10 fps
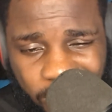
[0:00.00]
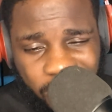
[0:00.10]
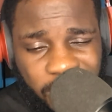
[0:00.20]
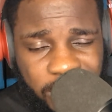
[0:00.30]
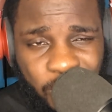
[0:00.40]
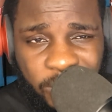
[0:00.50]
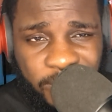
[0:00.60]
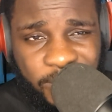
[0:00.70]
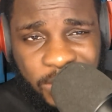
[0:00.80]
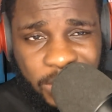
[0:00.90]
You can see what
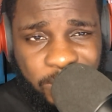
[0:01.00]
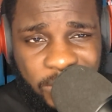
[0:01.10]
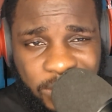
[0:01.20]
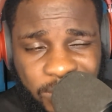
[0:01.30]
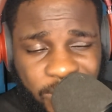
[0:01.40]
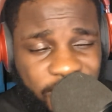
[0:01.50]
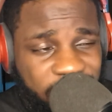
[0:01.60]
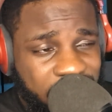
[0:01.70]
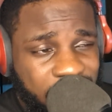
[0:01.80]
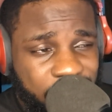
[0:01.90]
VDM did when
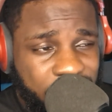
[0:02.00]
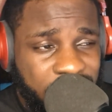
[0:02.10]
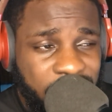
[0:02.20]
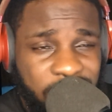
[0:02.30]
VDM's